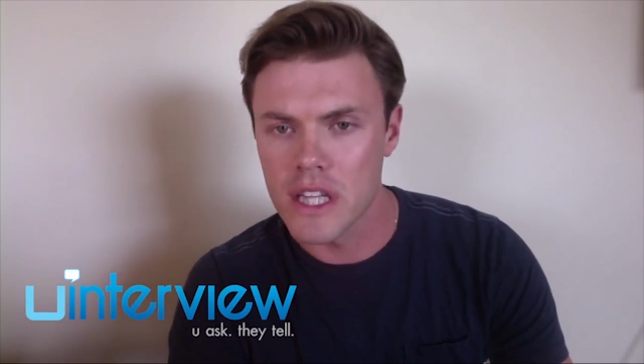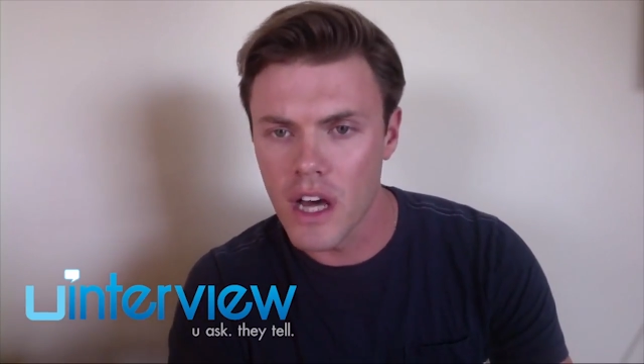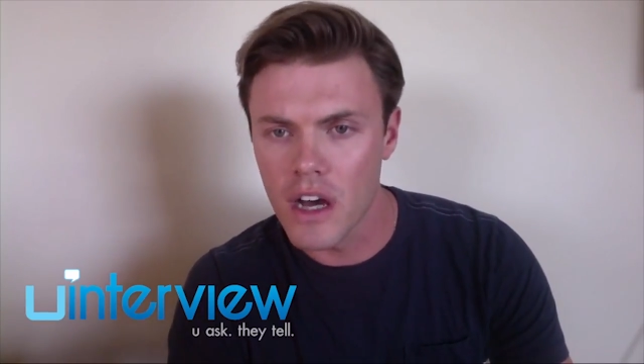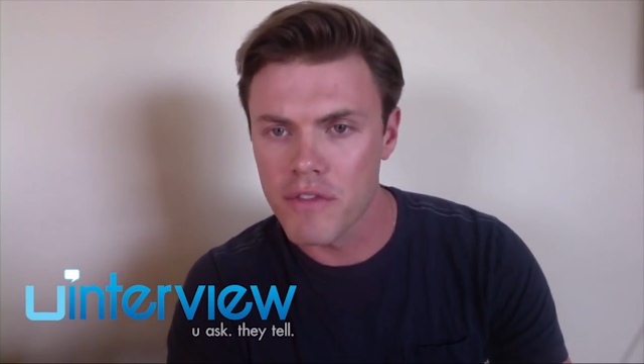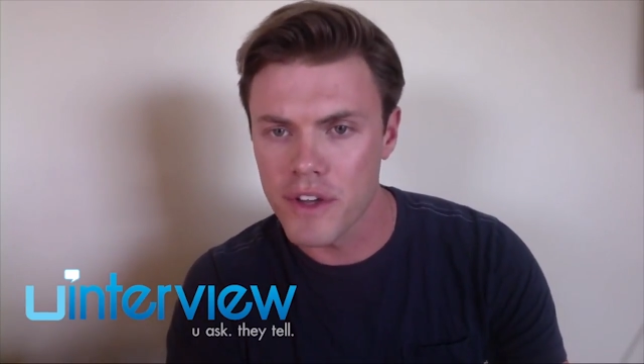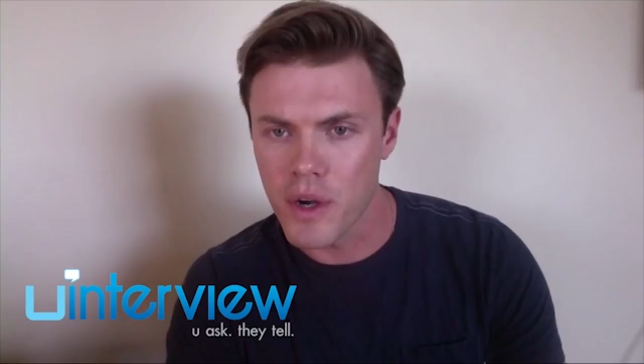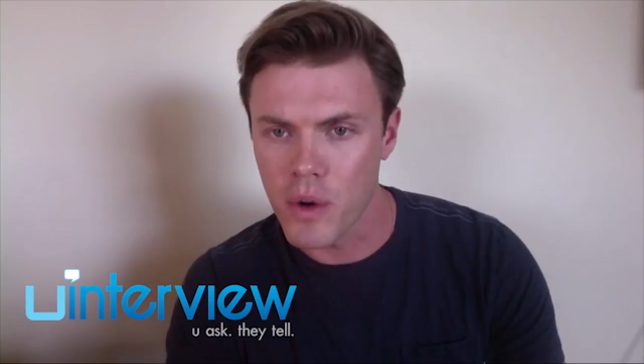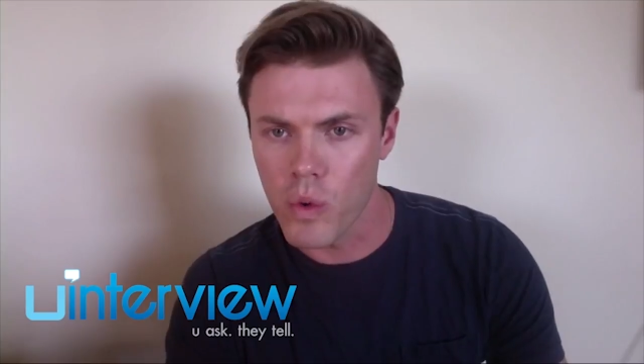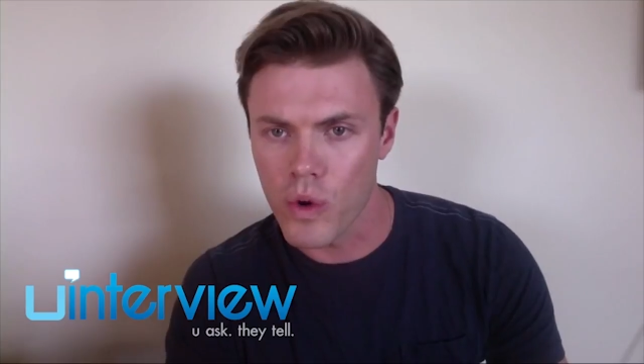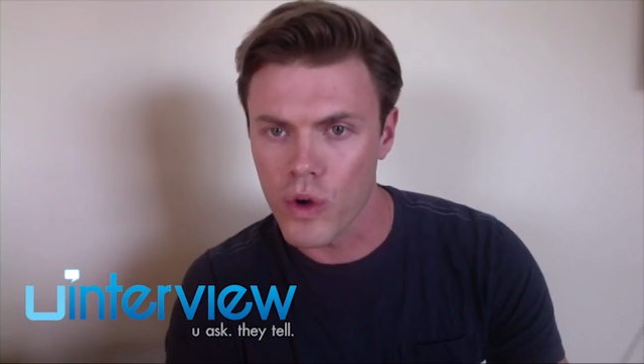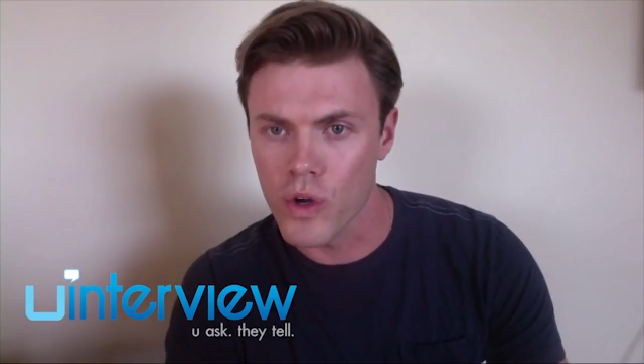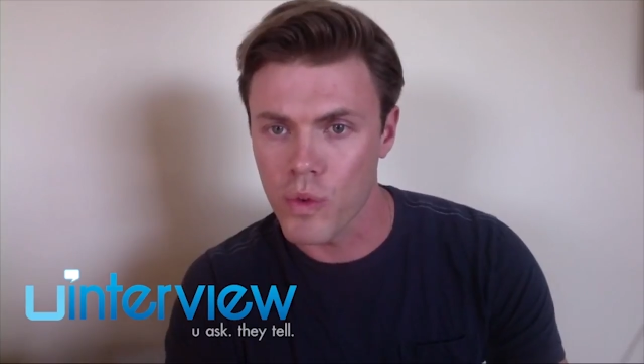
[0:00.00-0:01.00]
in love in a
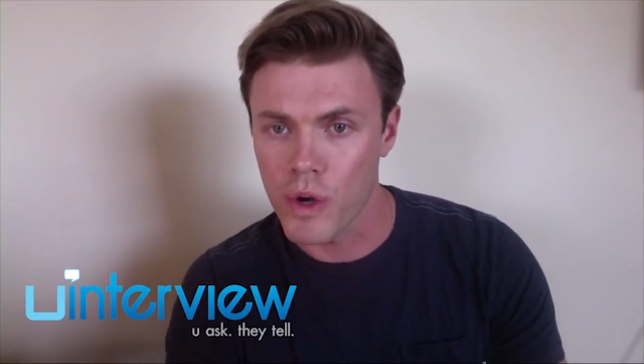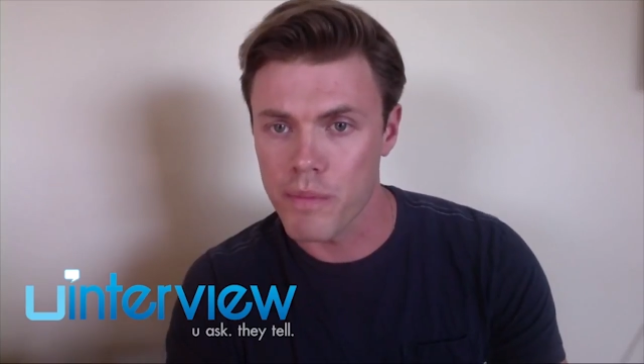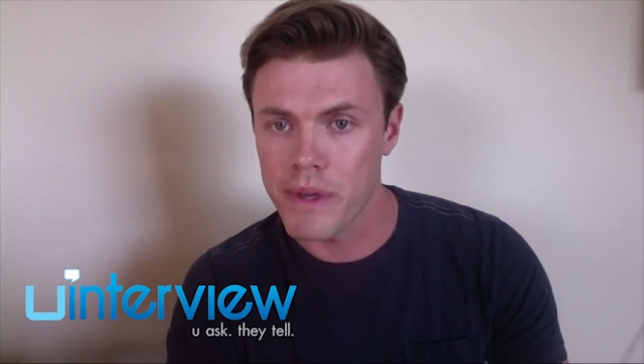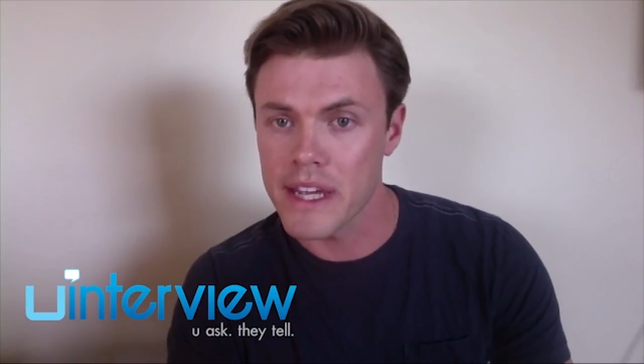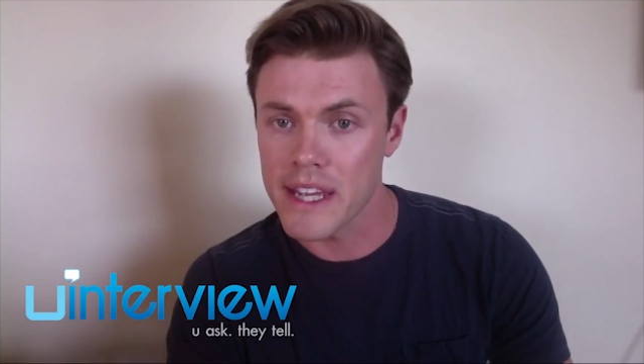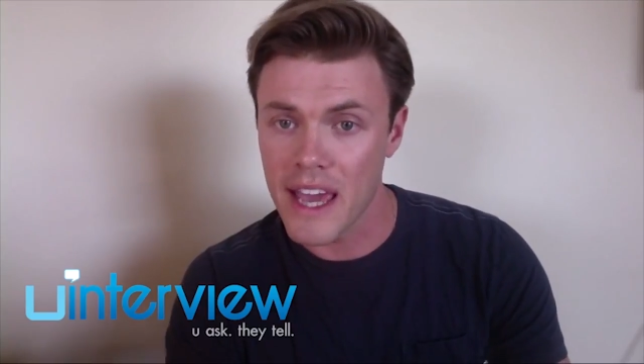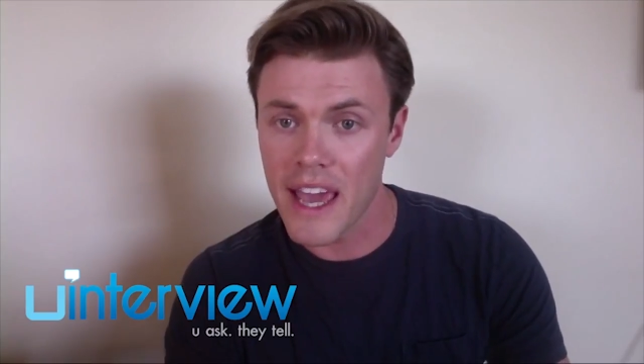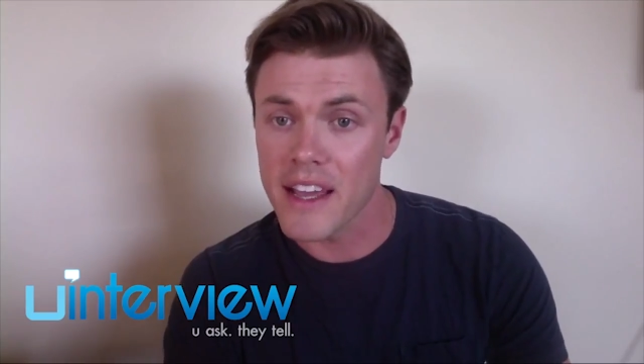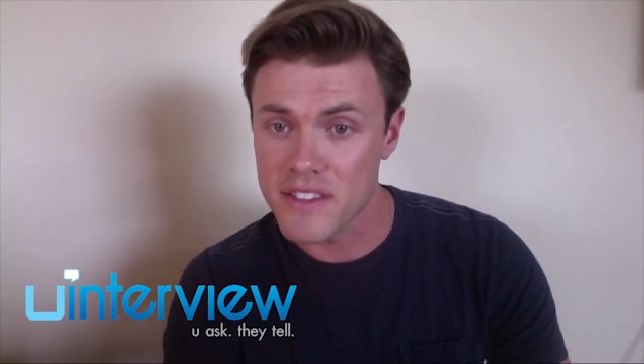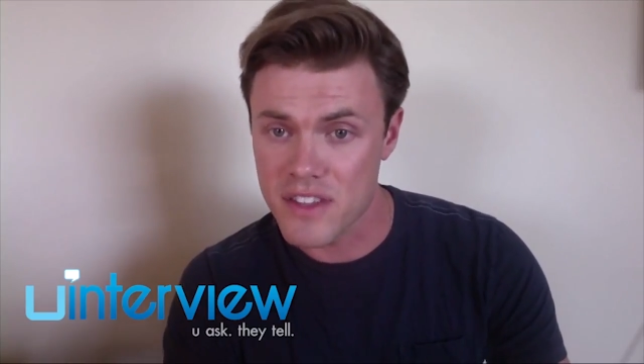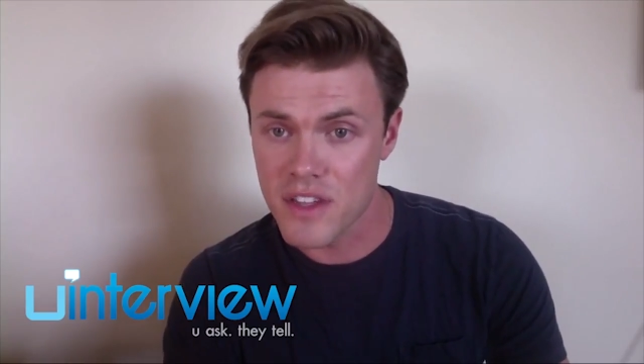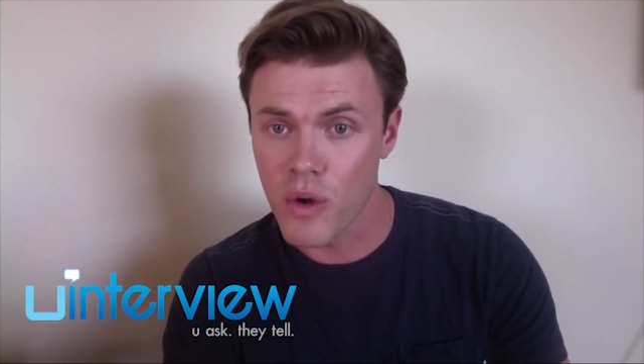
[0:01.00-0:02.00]
world where being
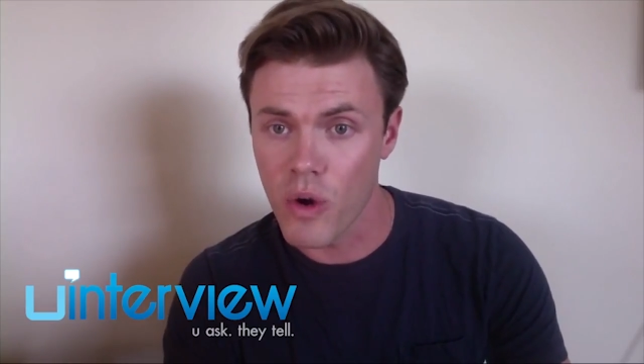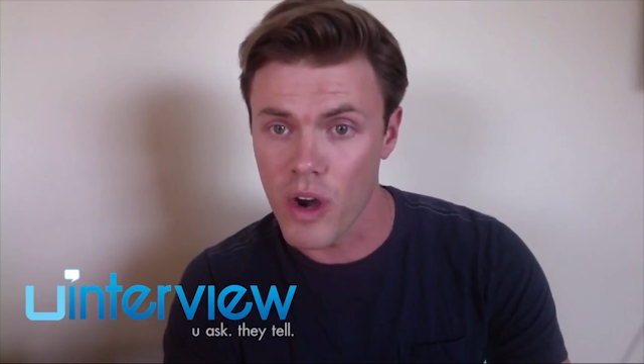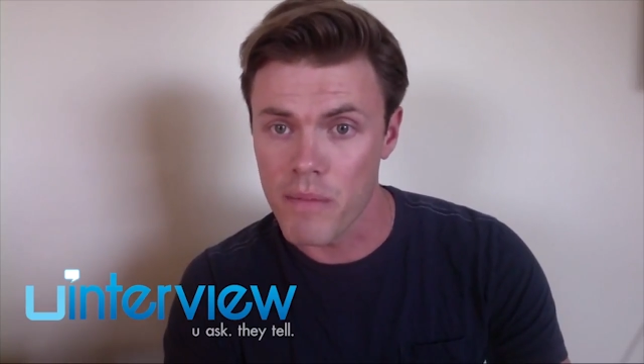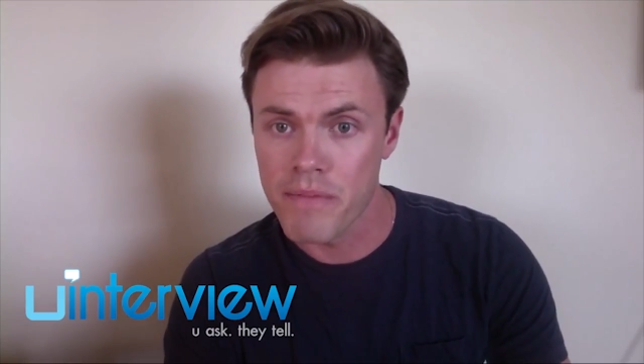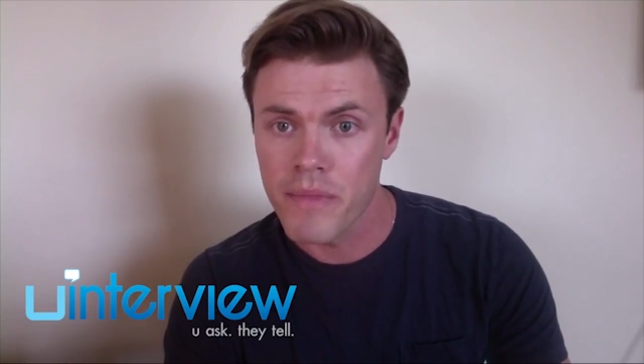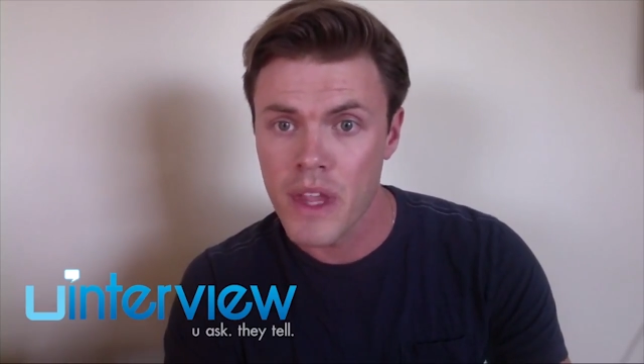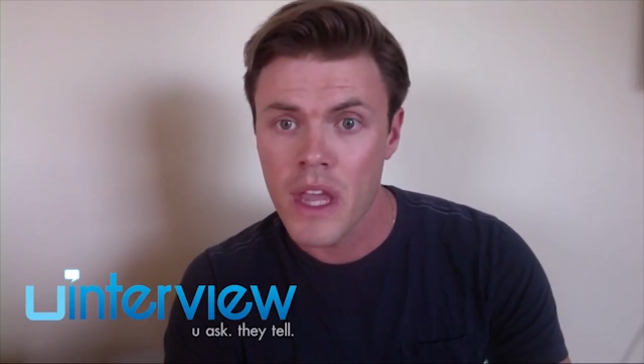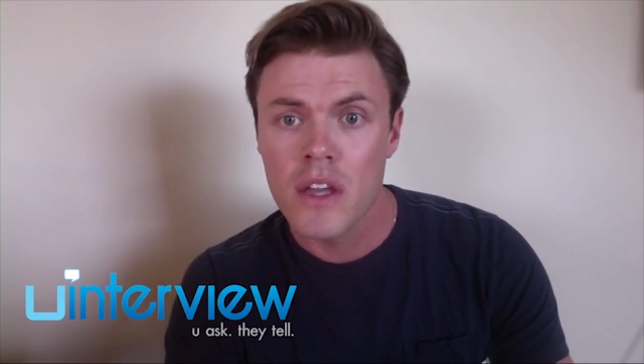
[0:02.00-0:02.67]
gay is the norm.